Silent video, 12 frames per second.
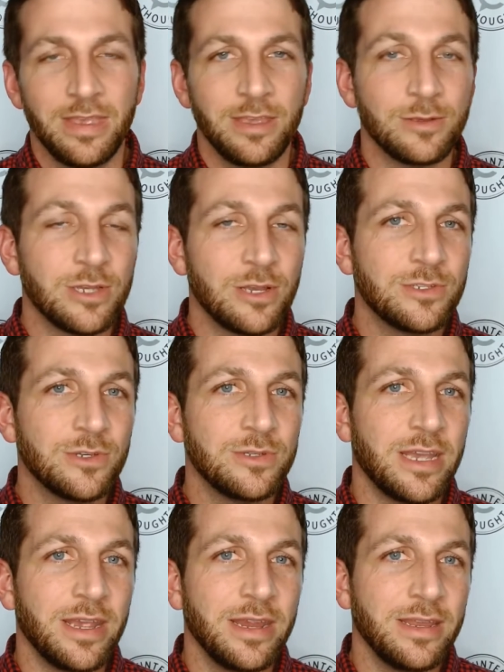It was also
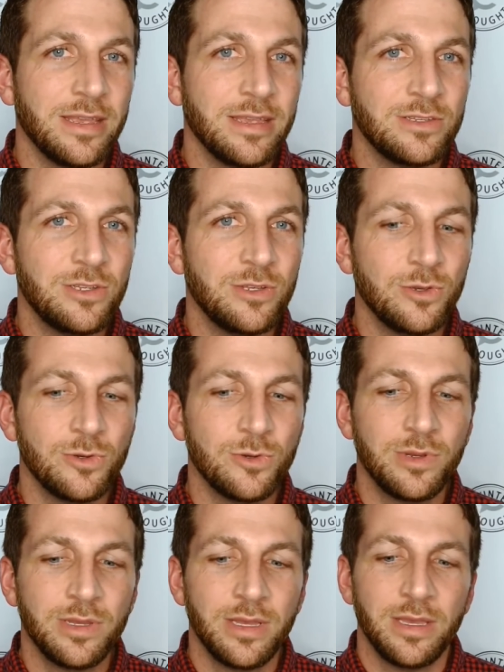tied
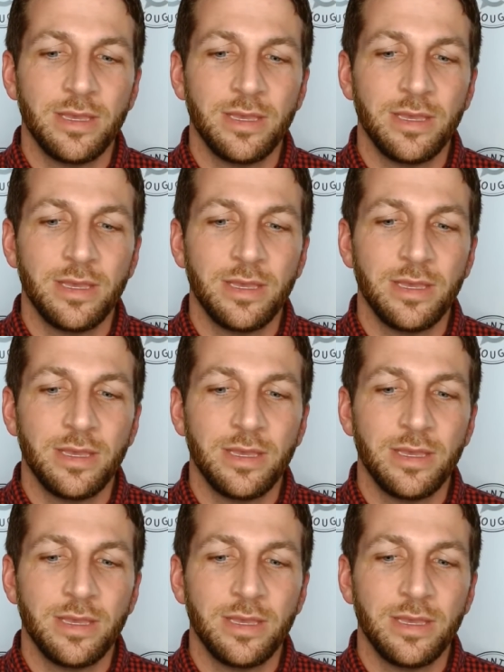into